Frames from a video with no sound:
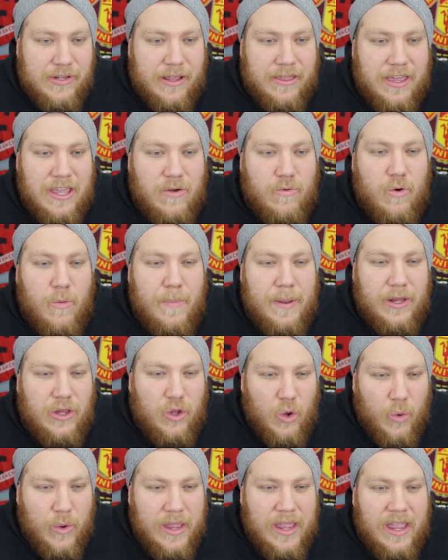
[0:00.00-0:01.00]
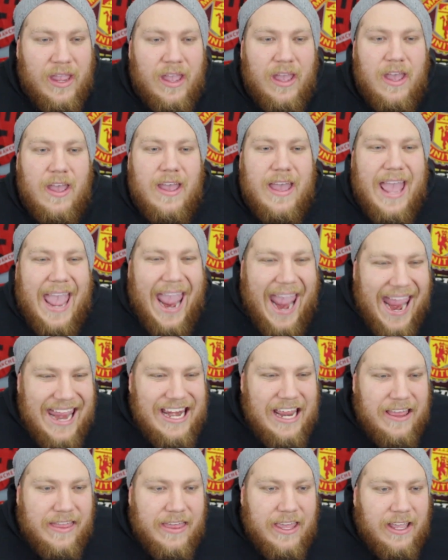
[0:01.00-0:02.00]
I think we'll be doing
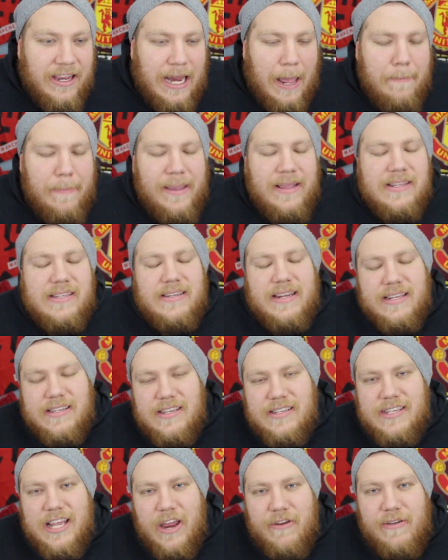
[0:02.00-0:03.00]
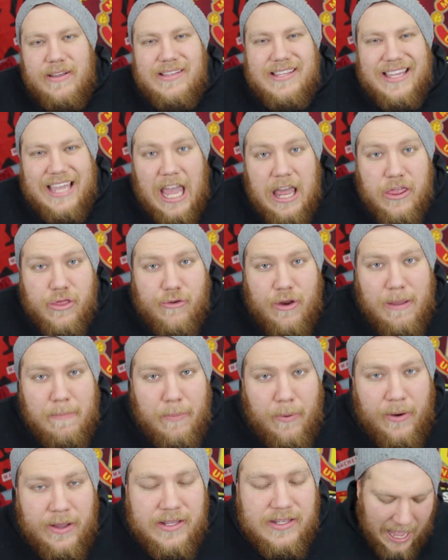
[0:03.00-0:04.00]
anything that means necessary to get 3
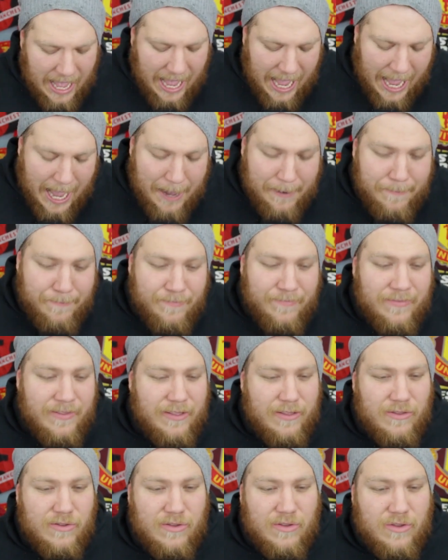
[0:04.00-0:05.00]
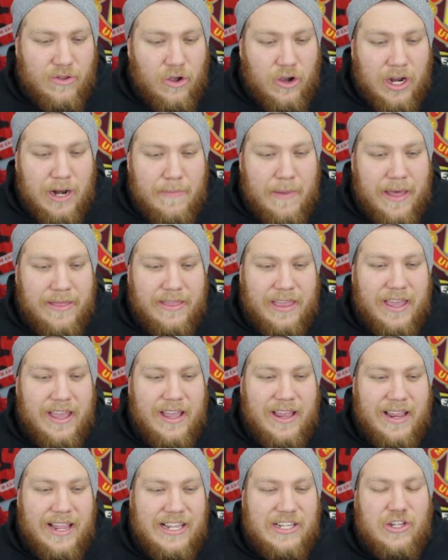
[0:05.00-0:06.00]
points. Talking about
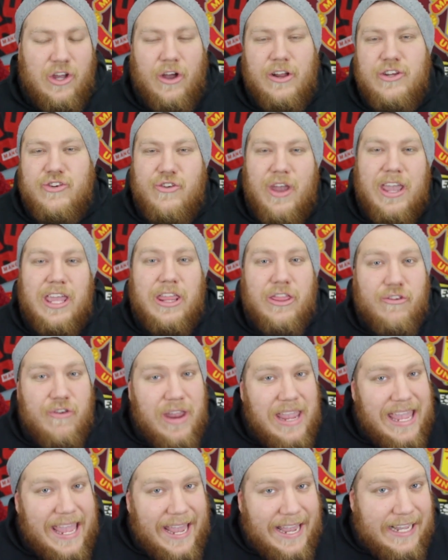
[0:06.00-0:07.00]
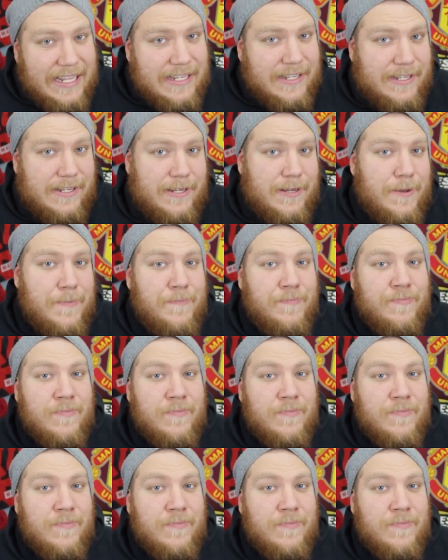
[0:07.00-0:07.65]
his contract, 3 years.